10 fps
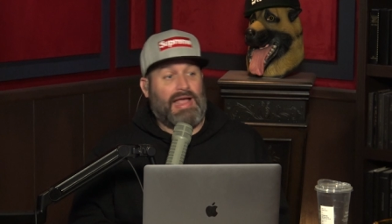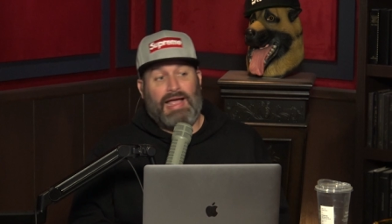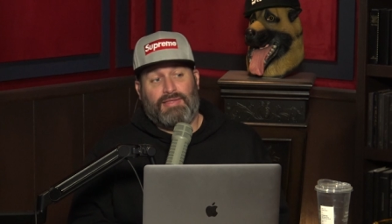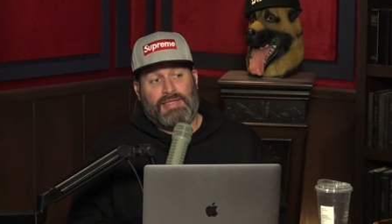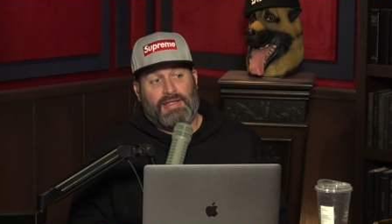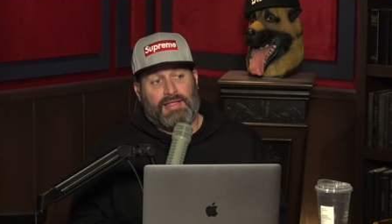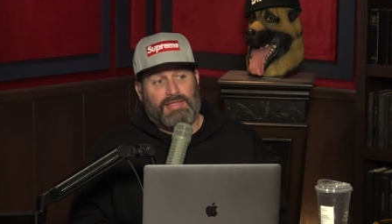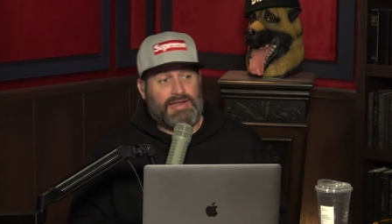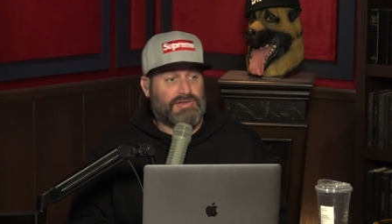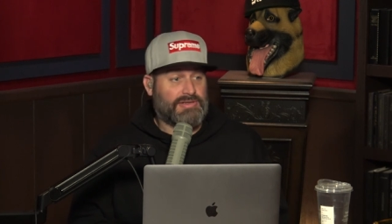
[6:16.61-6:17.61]
I think
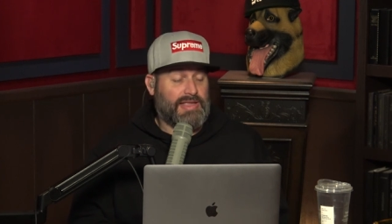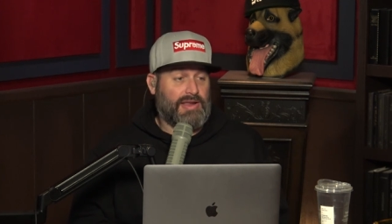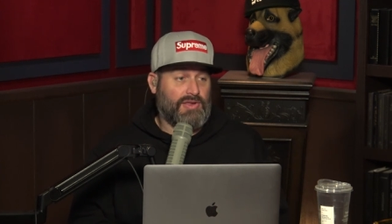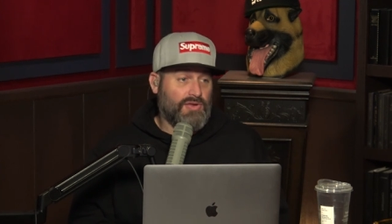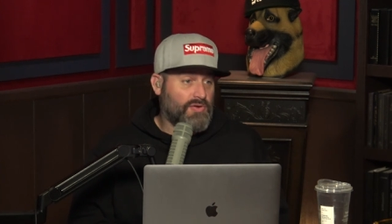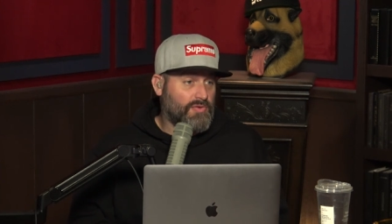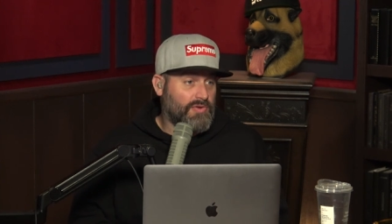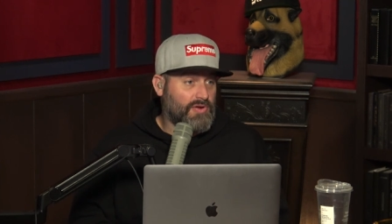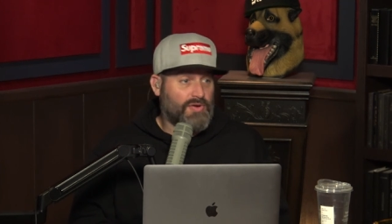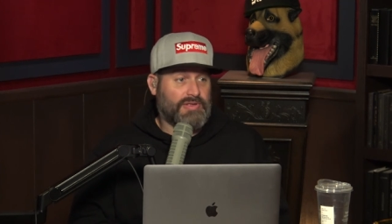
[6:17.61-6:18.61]
they just like you.
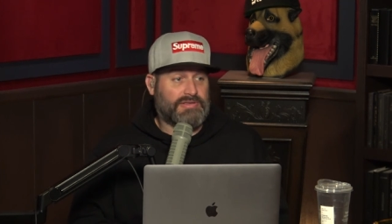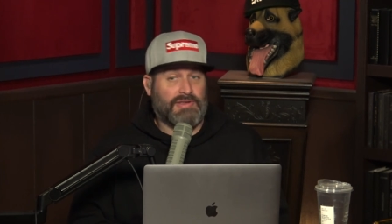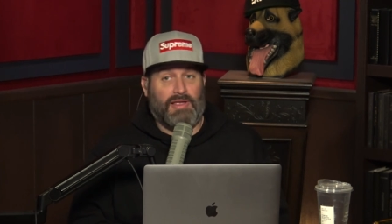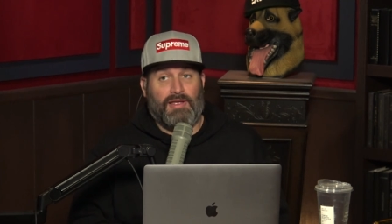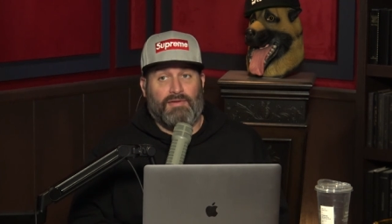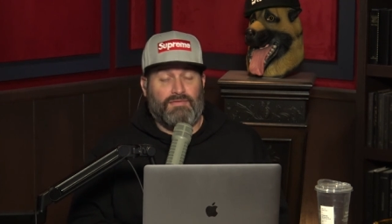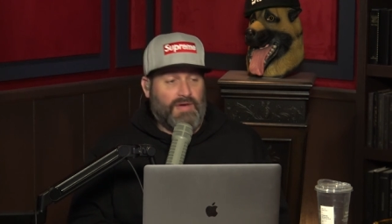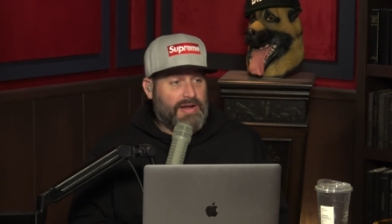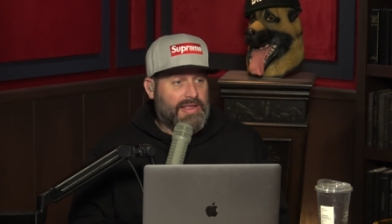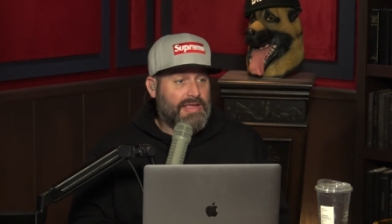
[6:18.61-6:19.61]
You're this oh, man,
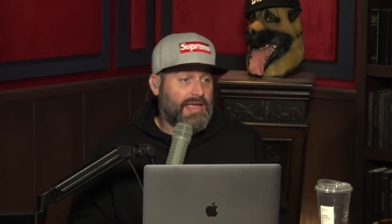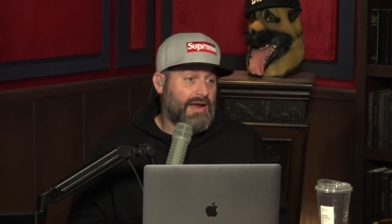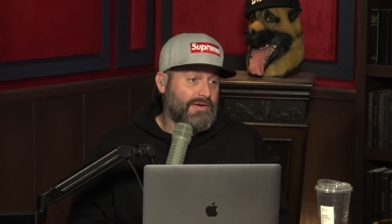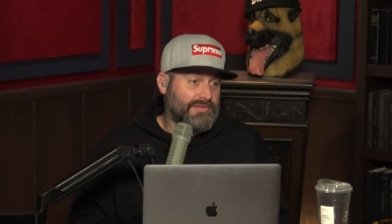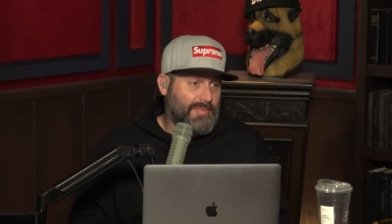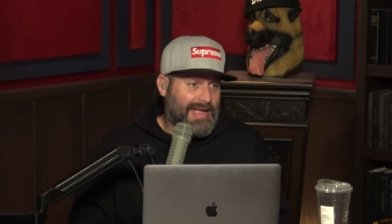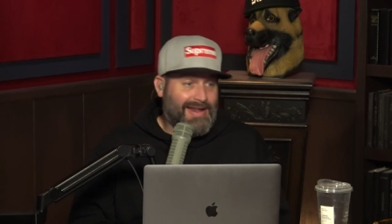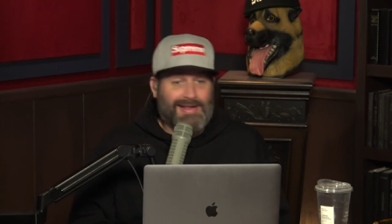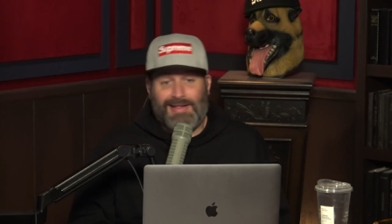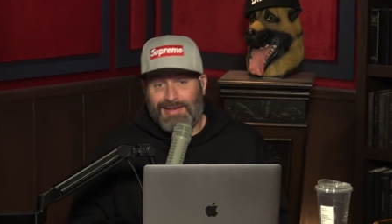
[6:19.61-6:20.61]
funny, really
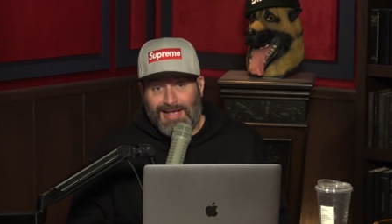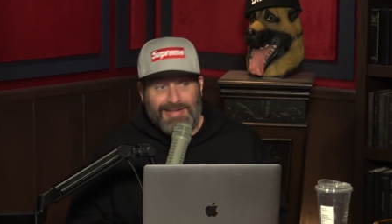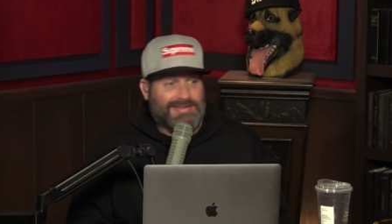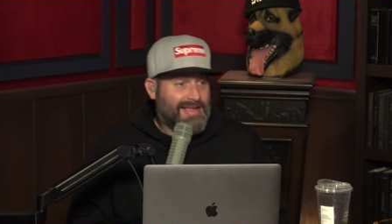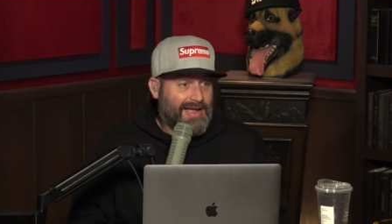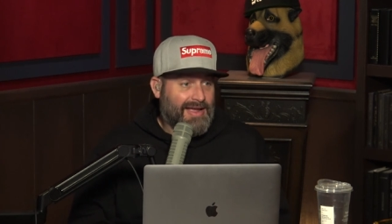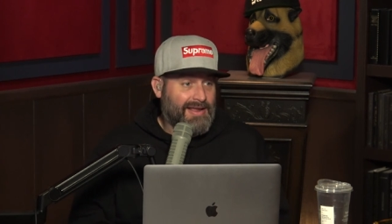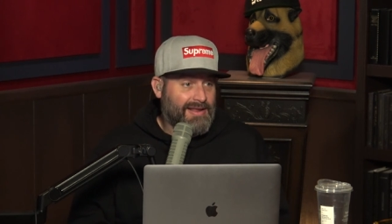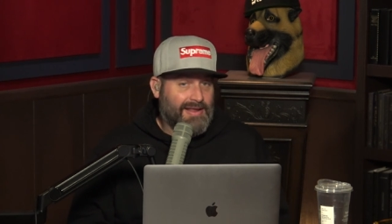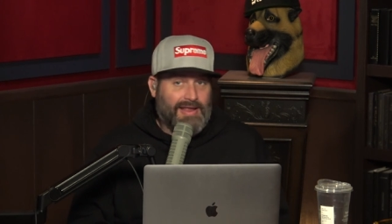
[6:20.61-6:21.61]
charismatic, nice, nice
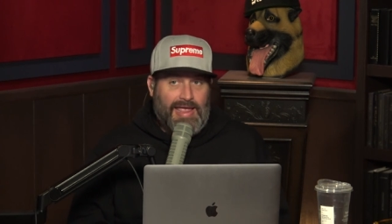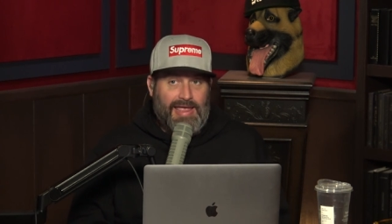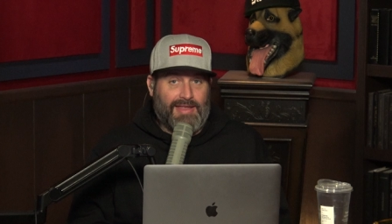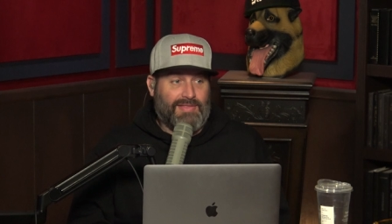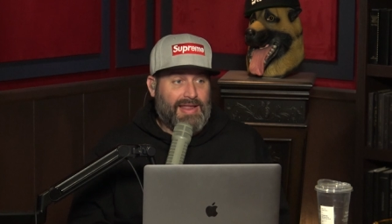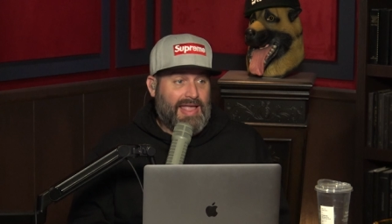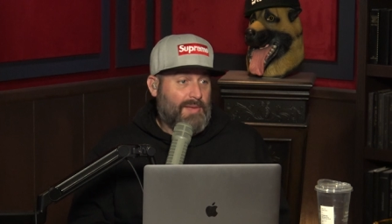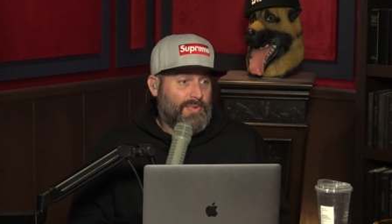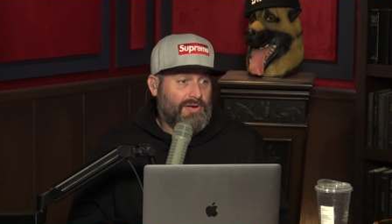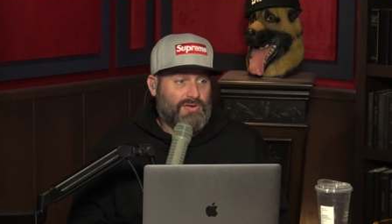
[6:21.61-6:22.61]
guy. And that
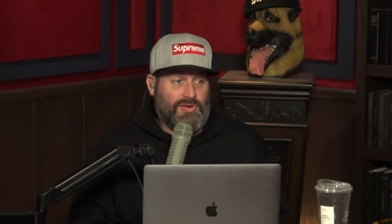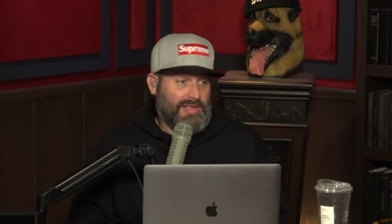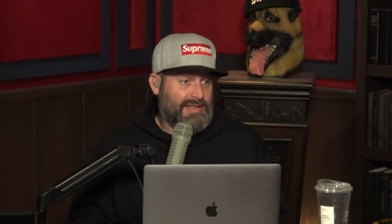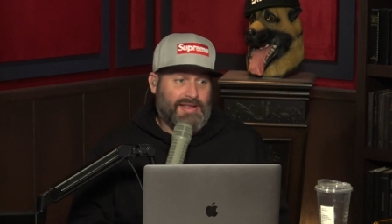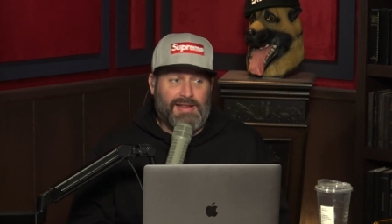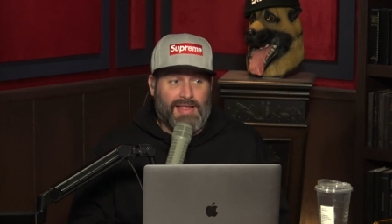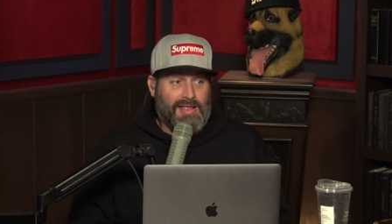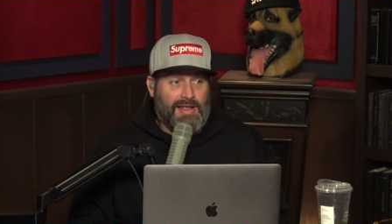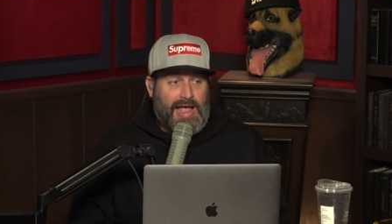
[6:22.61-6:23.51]
happened to that didn't.